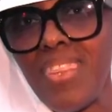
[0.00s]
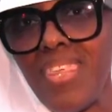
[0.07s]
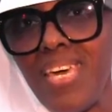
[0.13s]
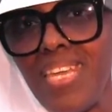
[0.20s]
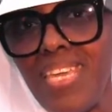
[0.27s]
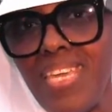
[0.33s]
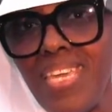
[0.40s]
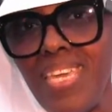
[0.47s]

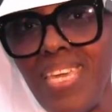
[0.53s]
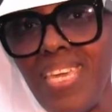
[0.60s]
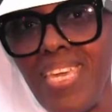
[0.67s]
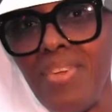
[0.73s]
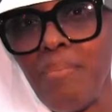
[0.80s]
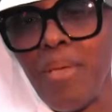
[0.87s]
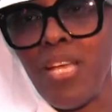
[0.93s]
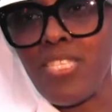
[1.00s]
that
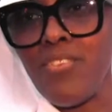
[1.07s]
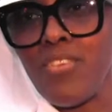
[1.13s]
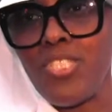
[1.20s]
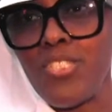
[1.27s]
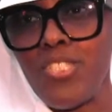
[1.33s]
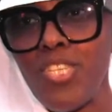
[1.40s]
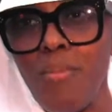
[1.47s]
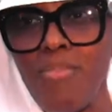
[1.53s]
he, because of the
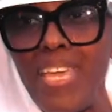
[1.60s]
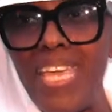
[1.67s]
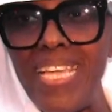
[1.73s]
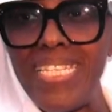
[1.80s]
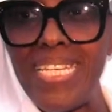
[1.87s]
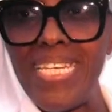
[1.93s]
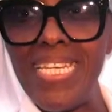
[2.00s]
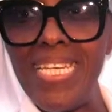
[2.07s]
job that he
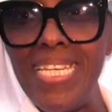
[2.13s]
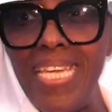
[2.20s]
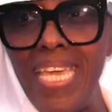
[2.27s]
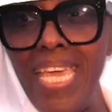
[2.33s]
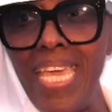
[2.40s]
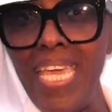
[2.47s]
did in,